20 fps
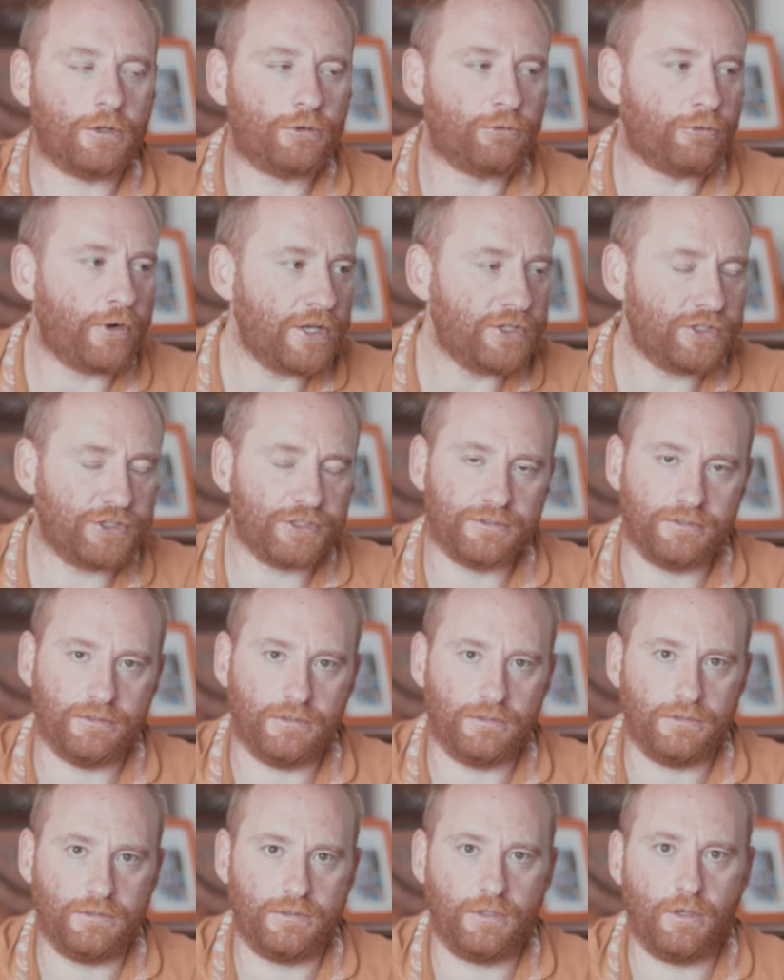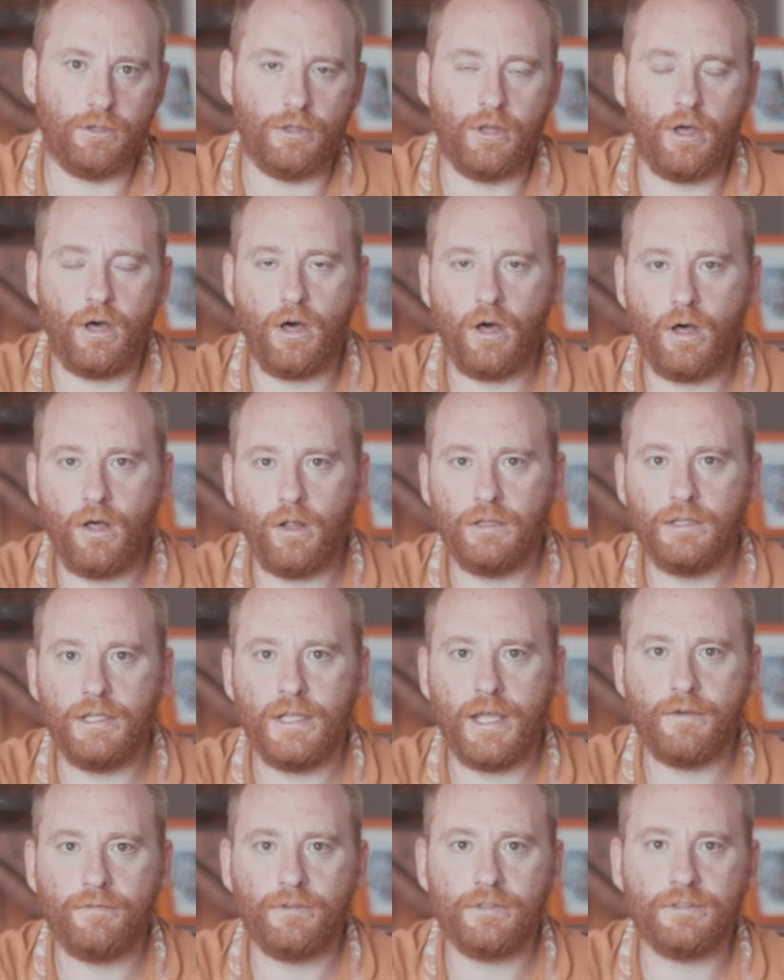aggression on
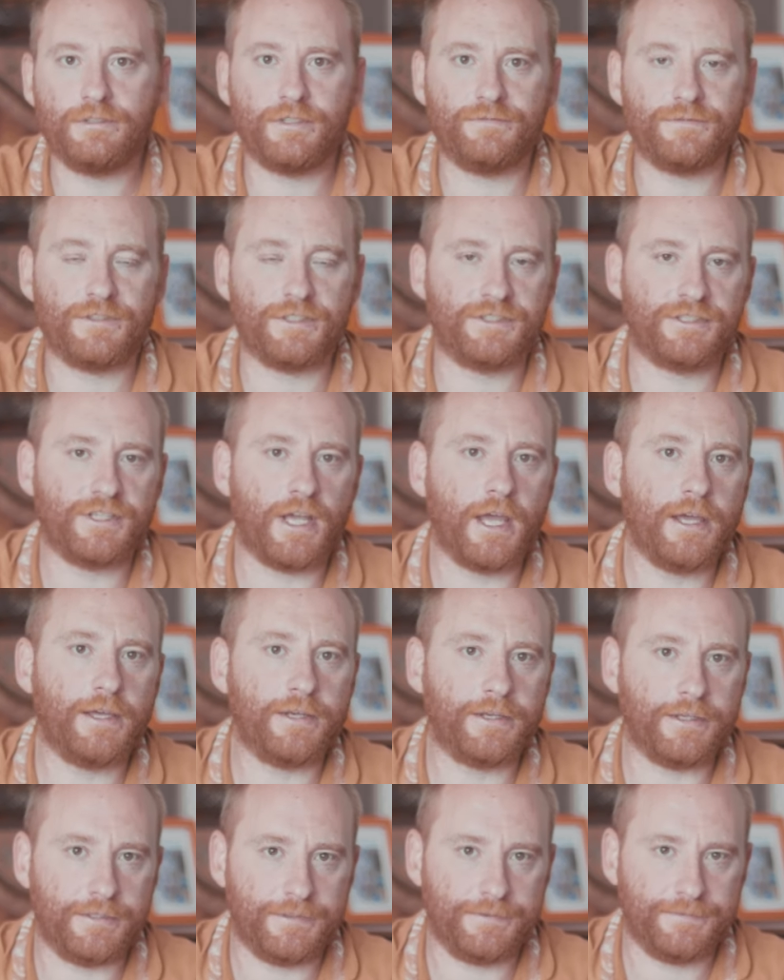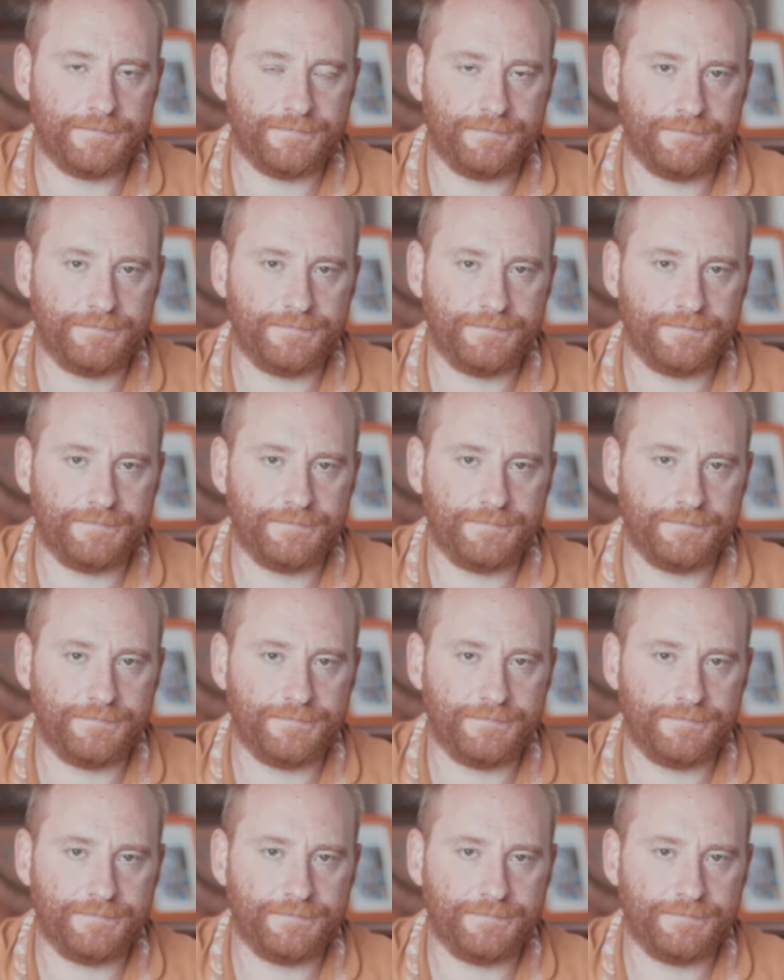all levels of society?